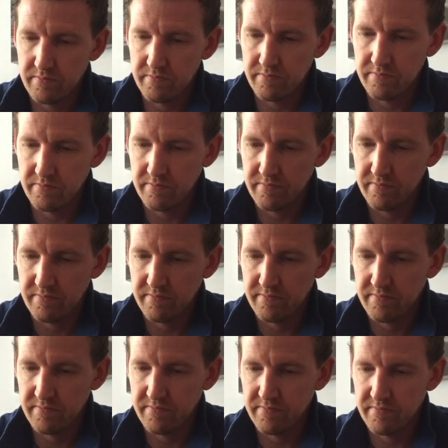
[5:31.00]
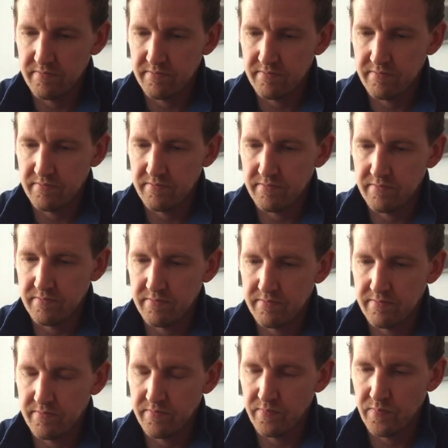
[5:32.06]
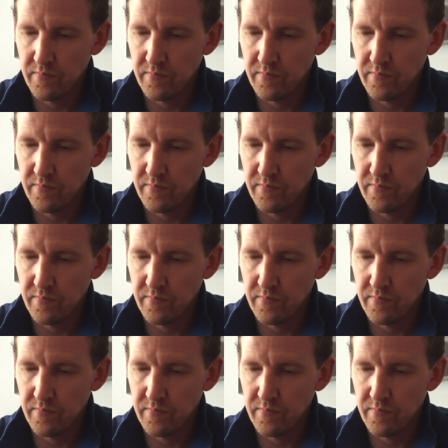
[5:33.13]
No one is speaking in this clip.